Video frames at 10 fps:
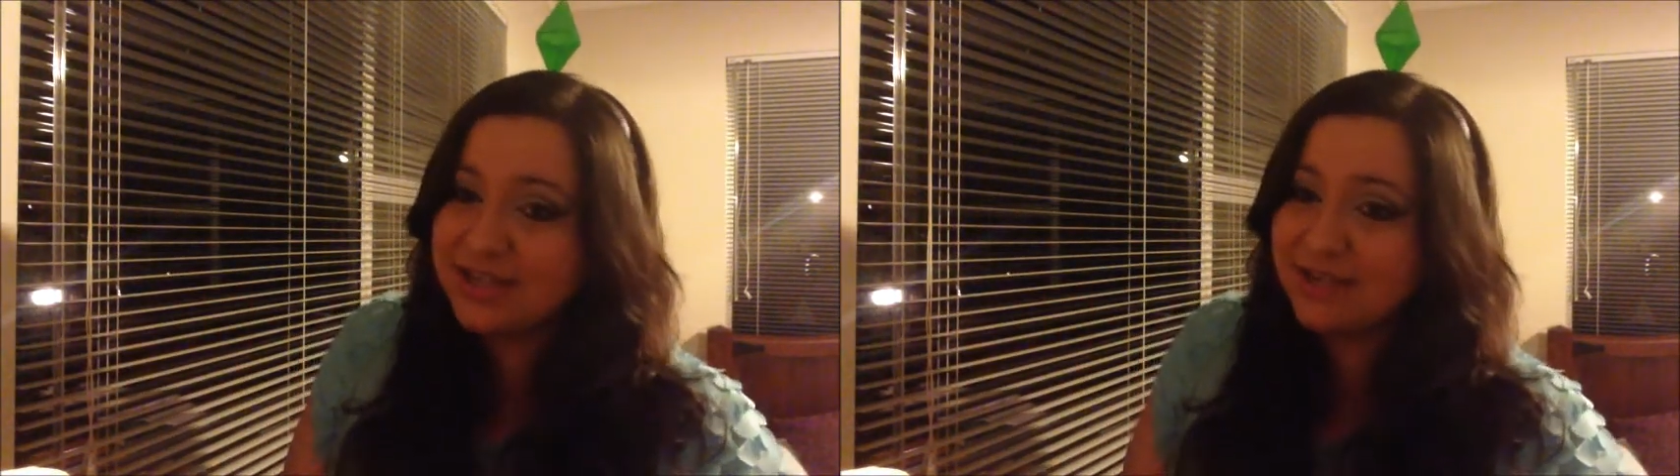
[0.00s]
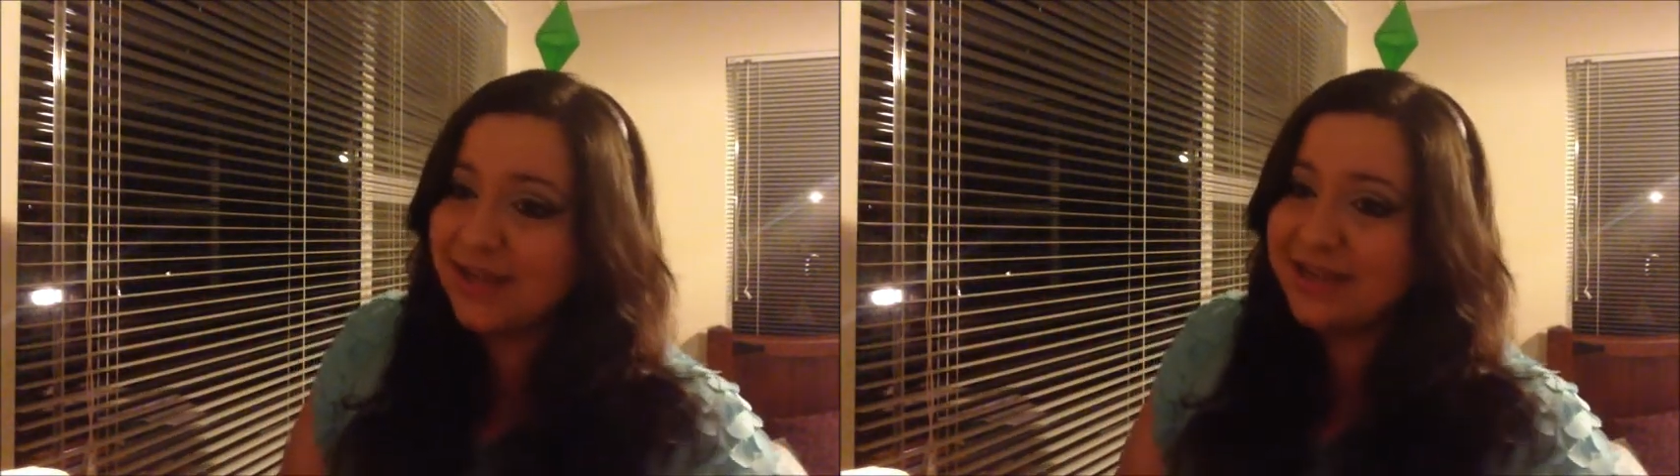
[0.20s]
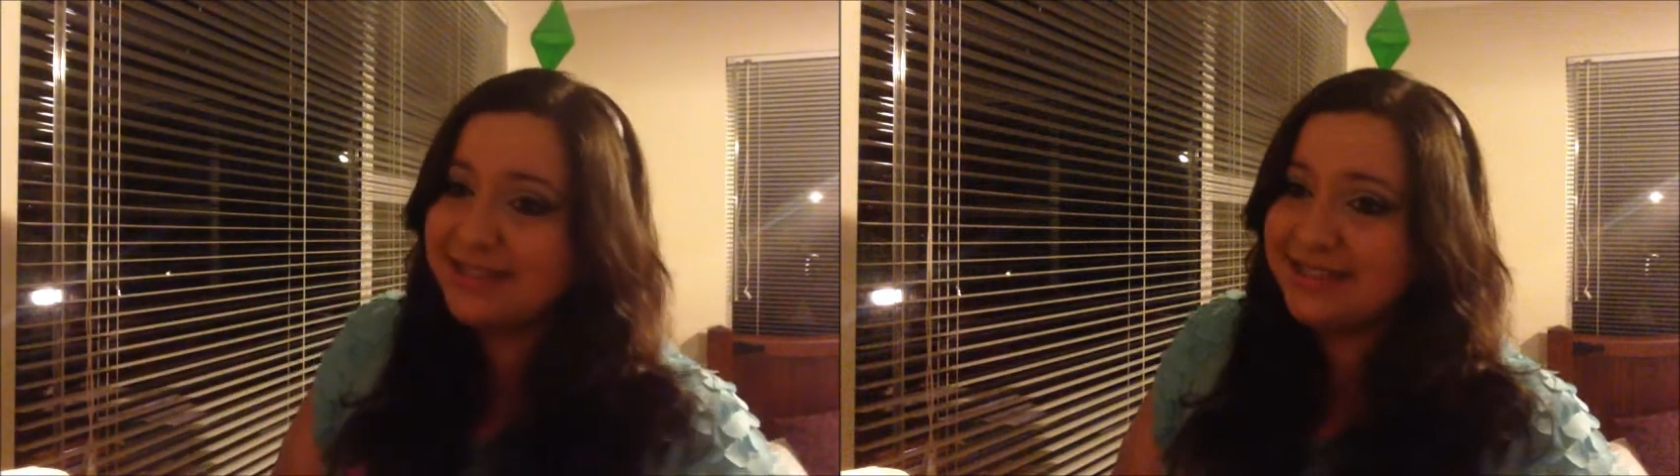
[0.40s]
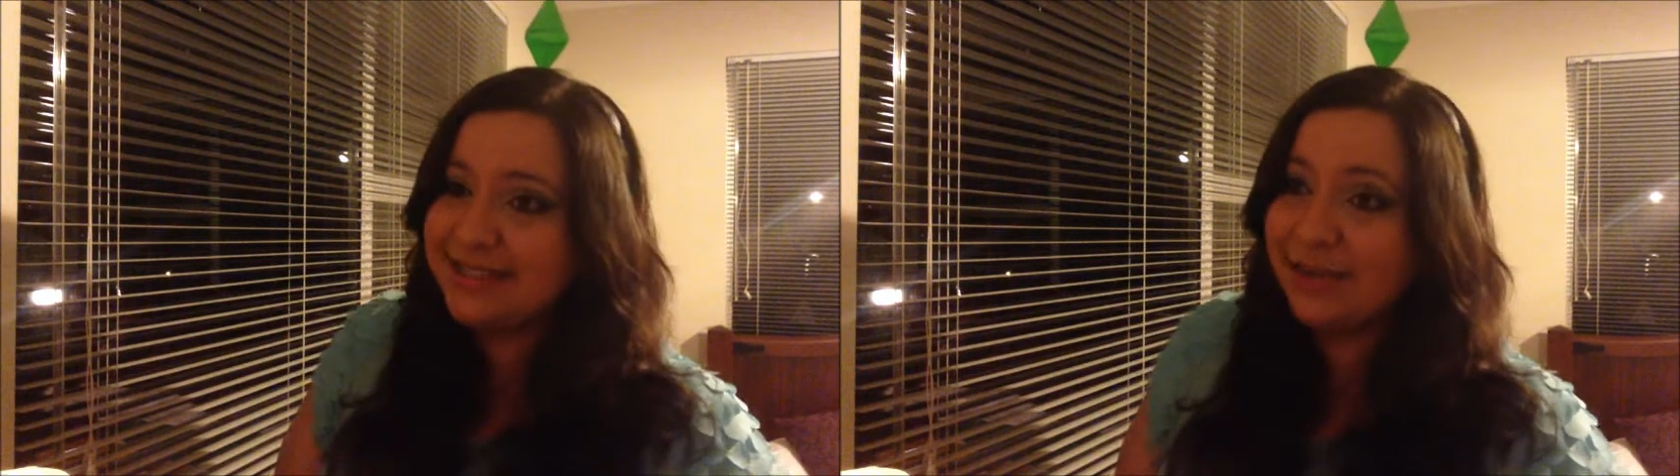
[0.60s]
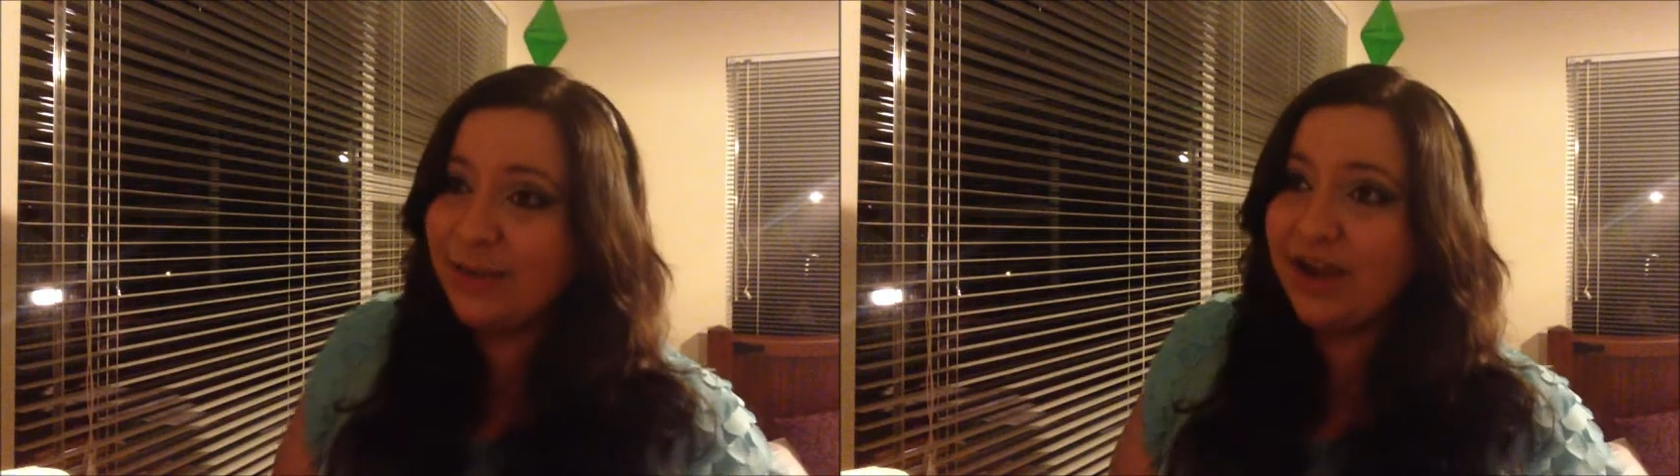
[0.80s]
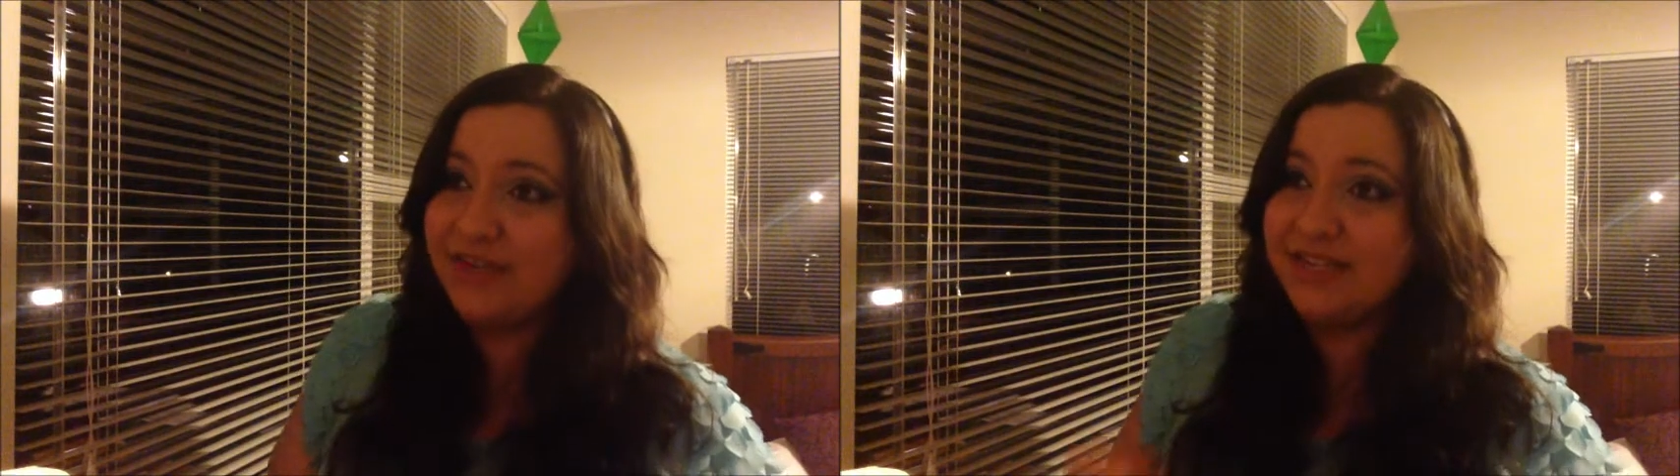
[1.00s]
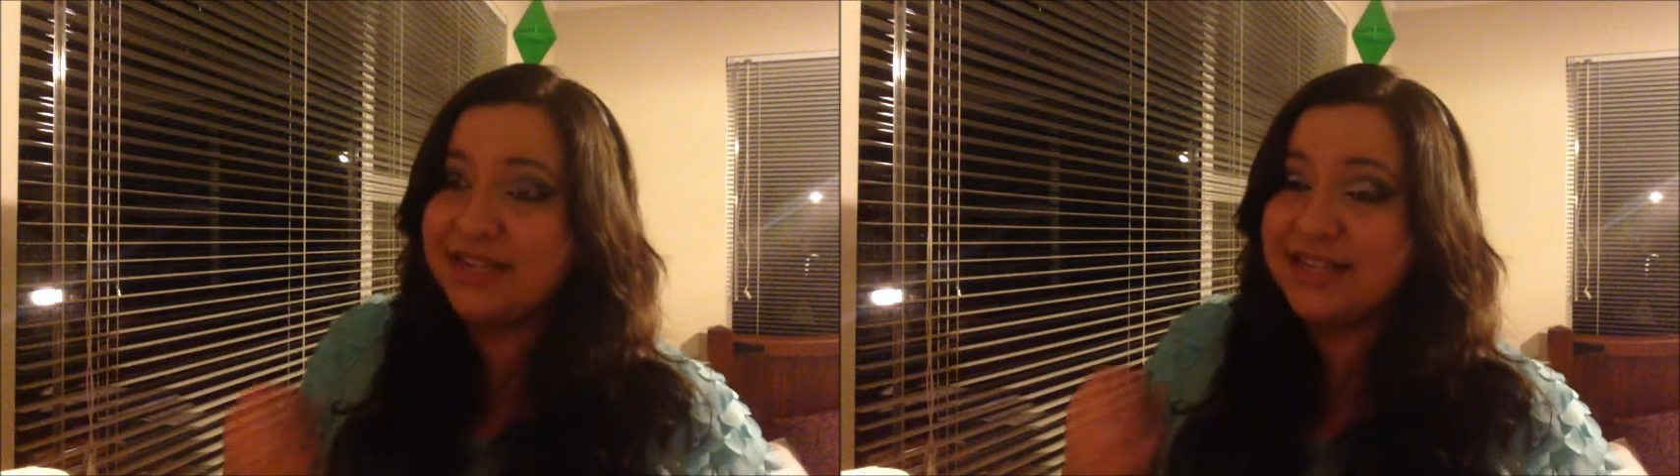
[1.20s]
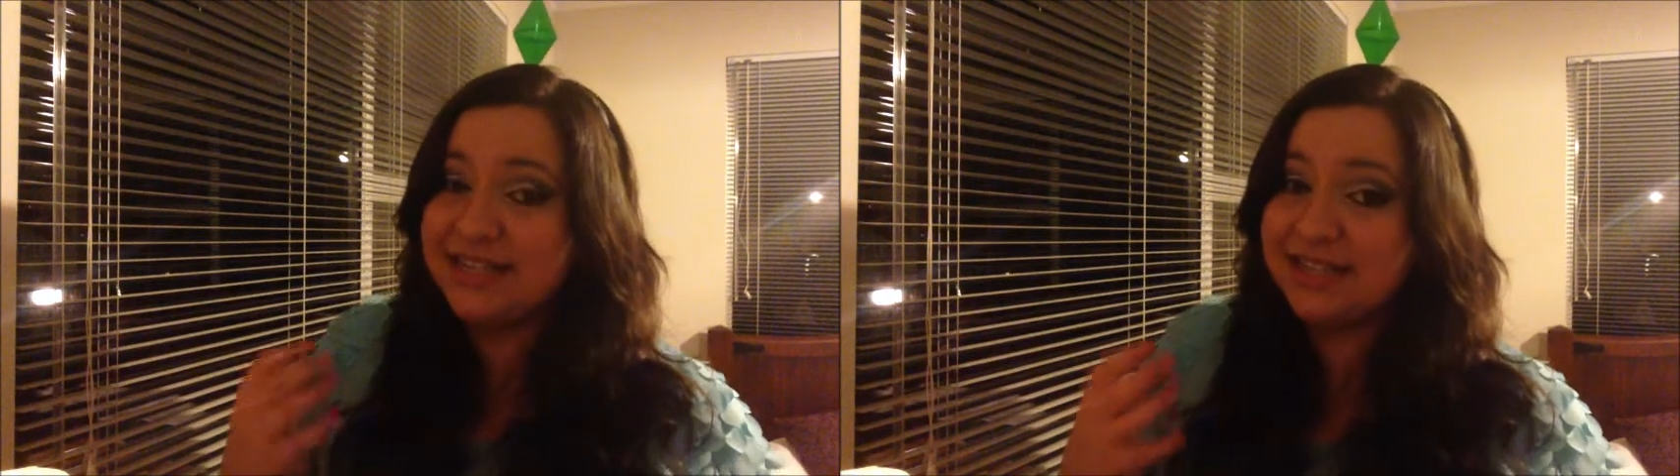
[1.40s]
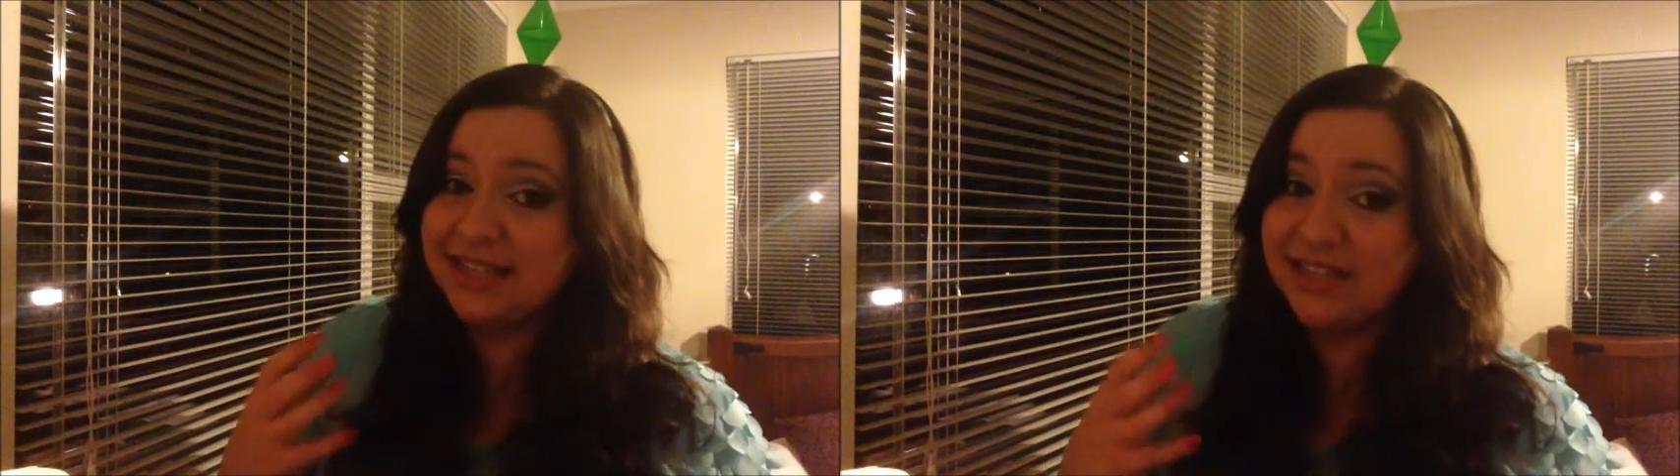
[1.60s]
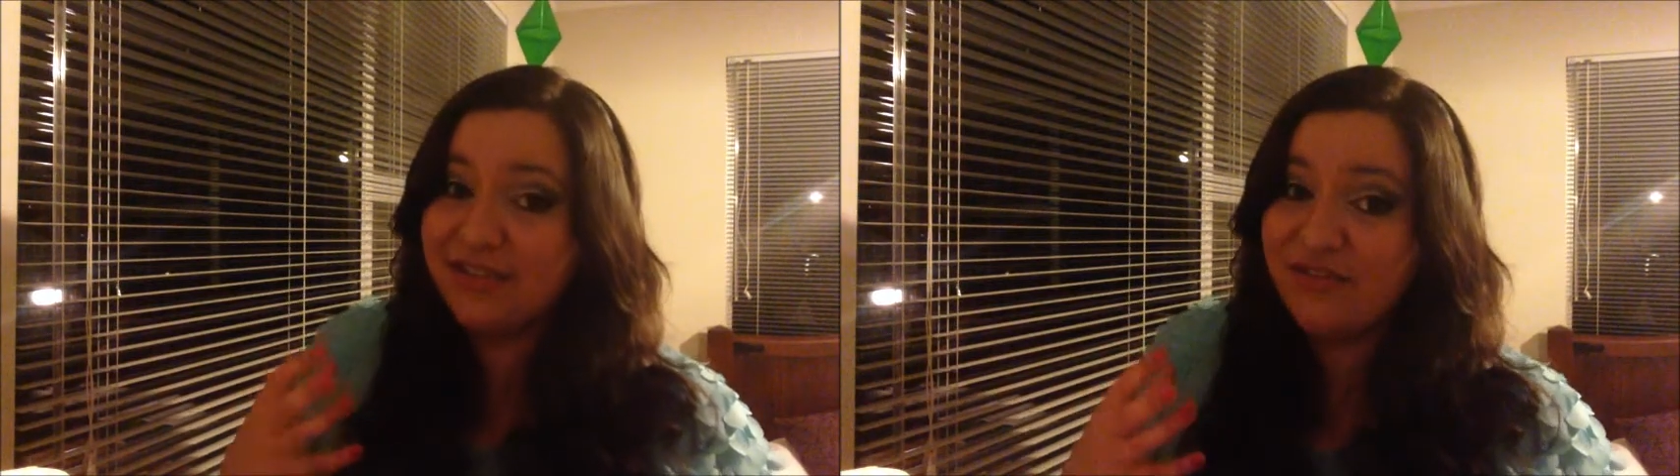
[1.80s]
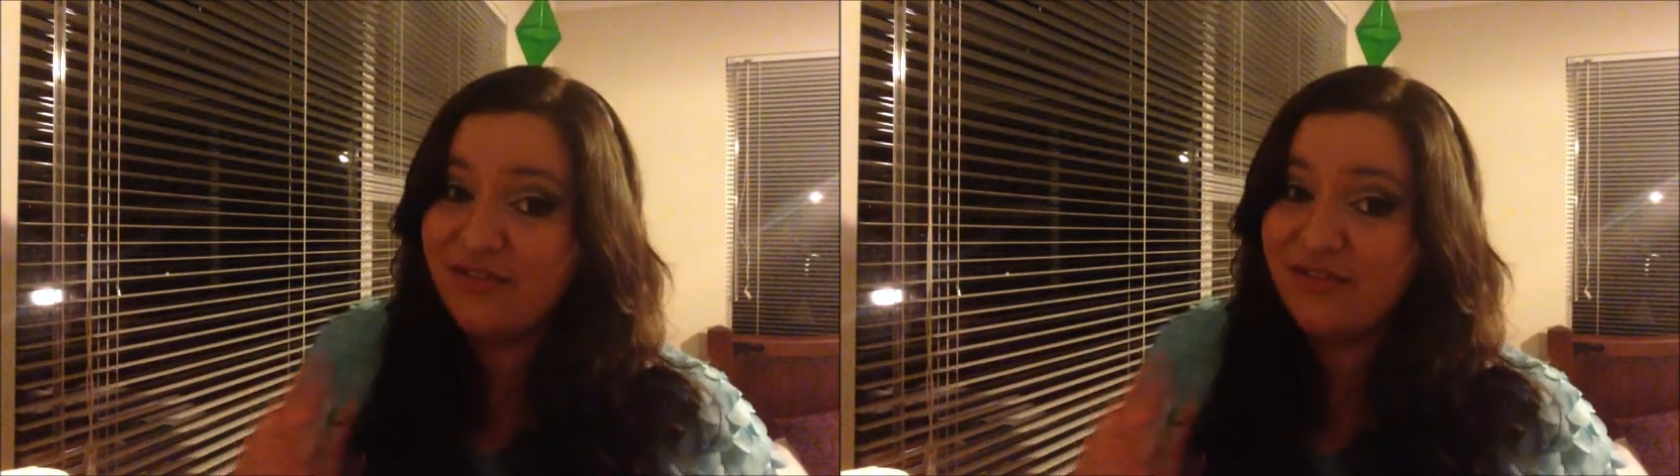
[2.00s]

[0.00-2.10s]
about his dead wife that he is clearly